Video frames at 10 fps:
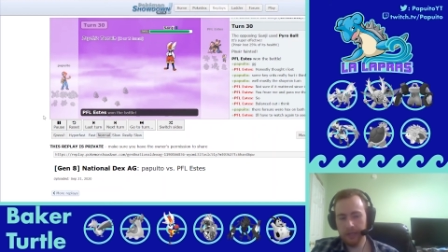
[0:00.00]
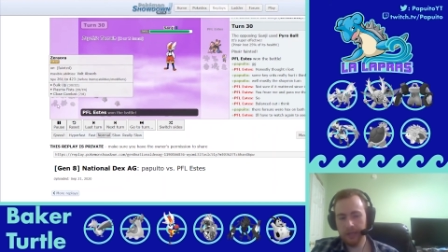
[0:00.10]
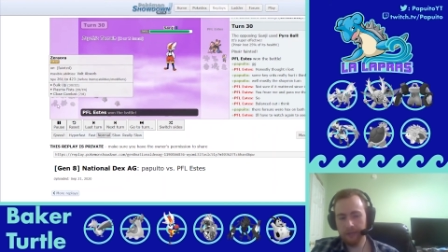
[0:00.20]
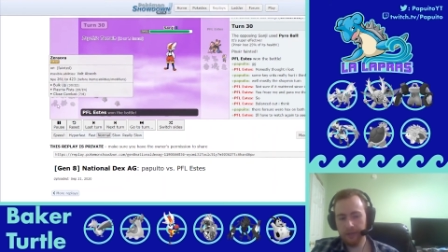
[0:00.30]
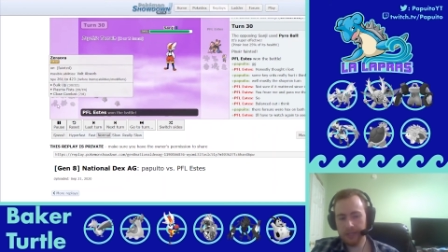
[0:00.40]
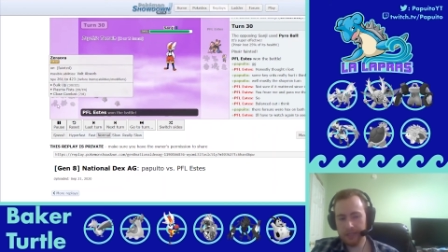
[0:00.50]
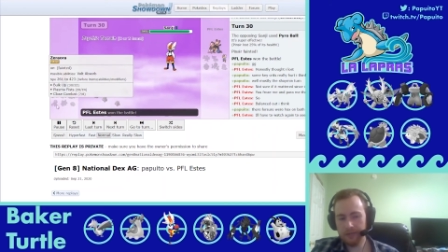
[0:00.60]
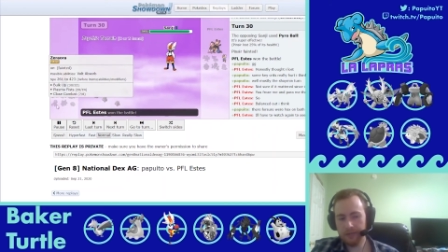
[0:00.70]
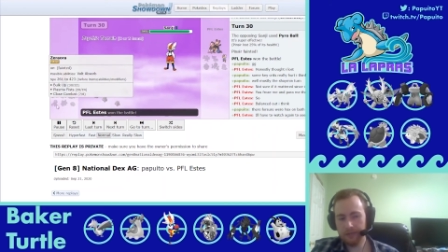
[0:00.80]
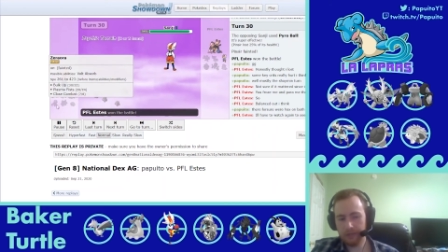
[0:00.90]
If I
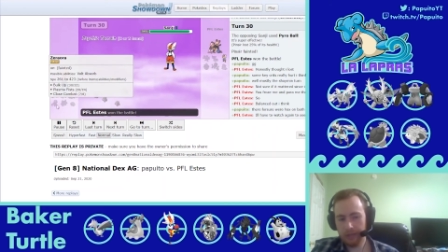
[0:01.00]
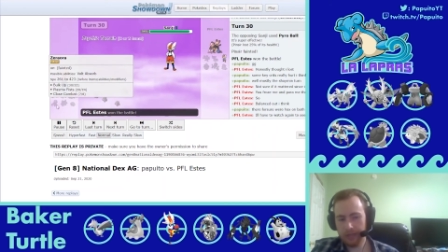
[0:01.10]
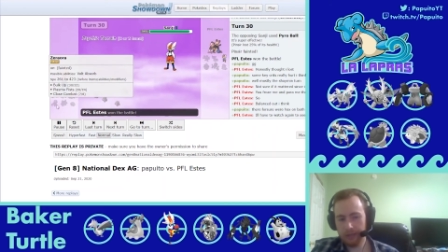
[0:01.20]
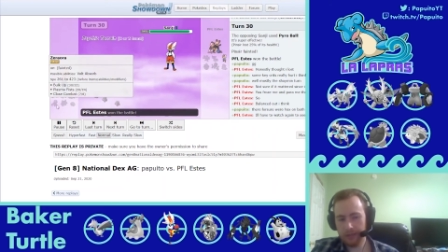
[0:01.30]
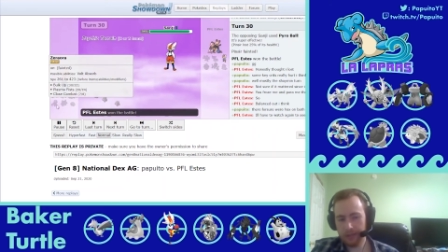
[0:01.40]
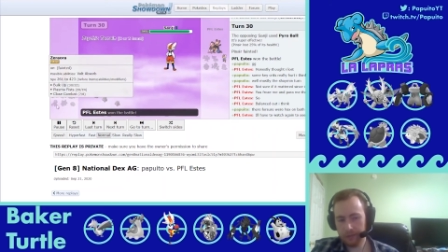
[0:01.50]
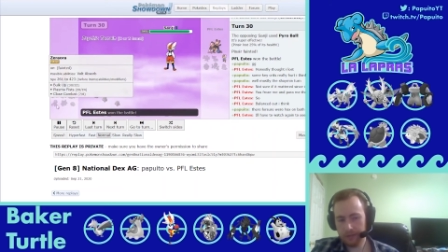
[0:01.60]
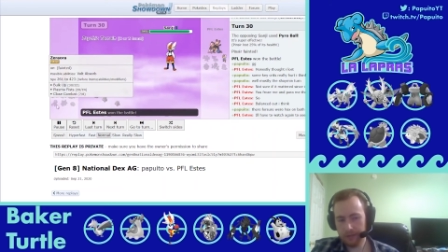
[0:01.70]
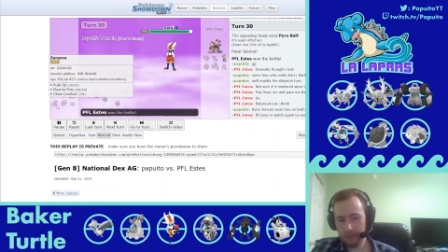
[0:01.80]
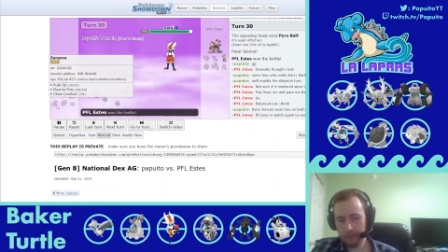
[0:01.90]
saved it for later, that would have
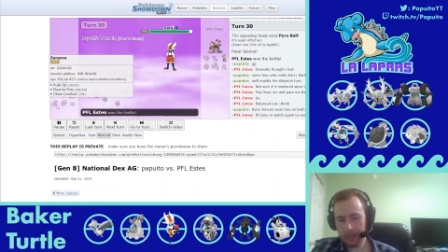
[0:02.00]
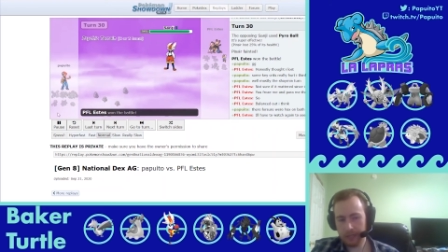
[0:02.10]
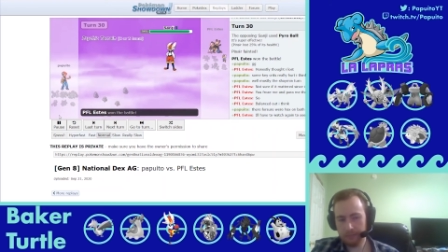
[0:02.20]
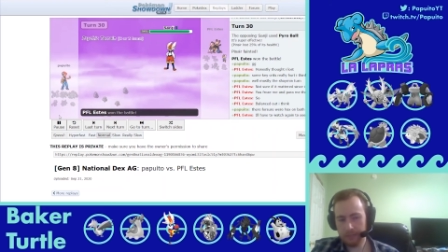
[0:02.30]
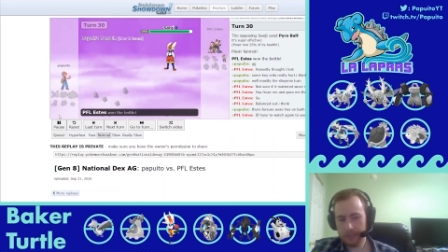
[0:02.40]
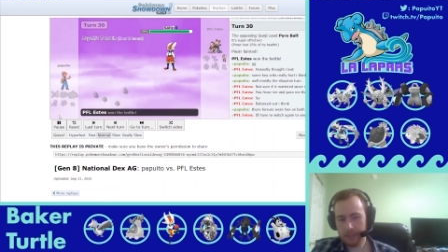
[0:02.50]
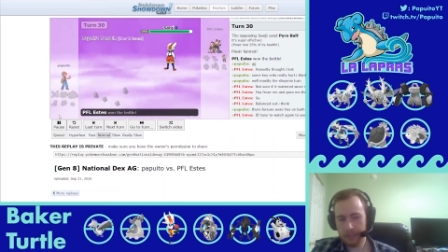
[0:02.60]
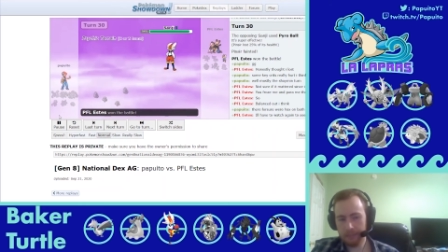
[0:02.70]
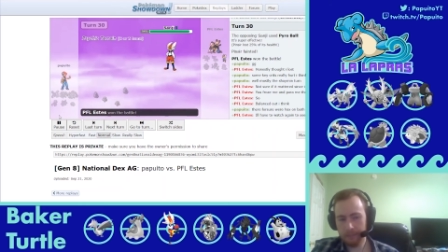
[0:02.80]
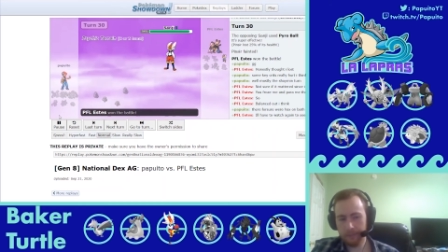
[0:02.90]
helped me out big
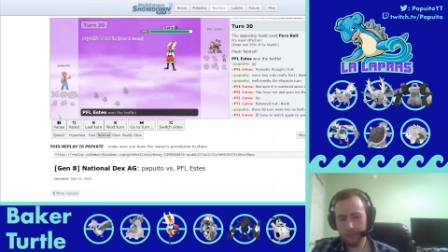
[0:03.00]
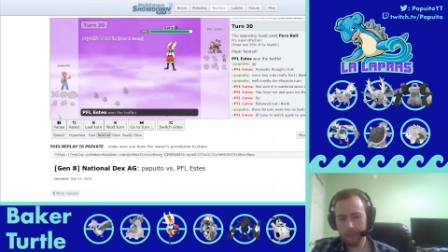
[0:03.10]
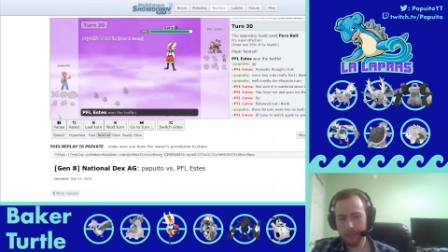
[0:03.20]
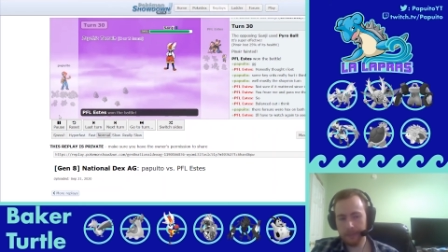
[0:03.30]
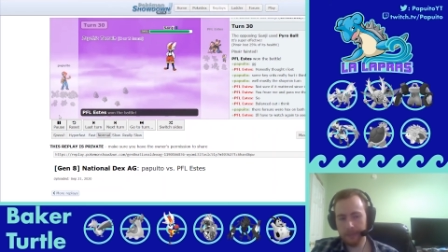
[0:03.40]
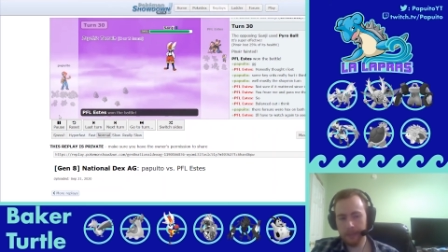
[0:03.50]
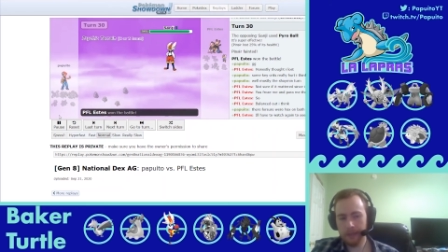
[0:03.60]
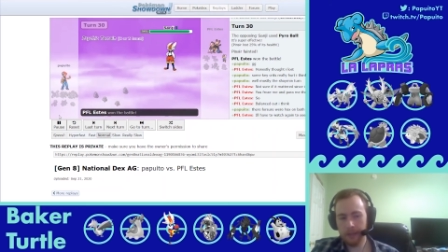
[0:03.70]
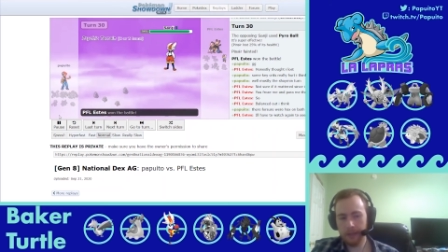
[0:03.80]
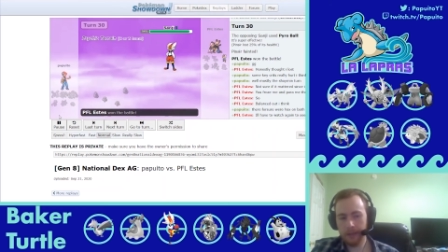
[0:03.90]
time.
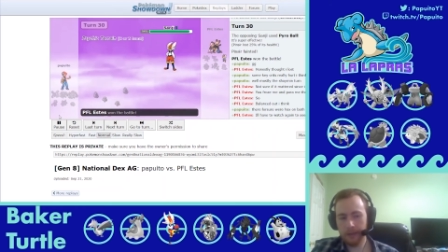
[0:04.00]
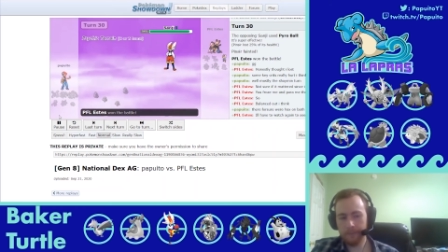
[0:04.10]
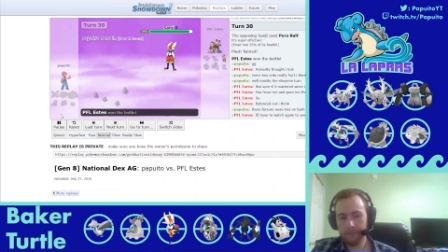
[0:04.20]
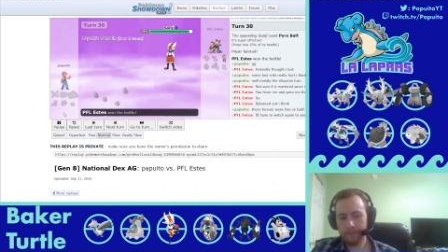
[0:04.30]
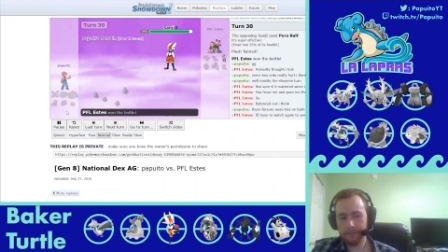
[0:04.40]
The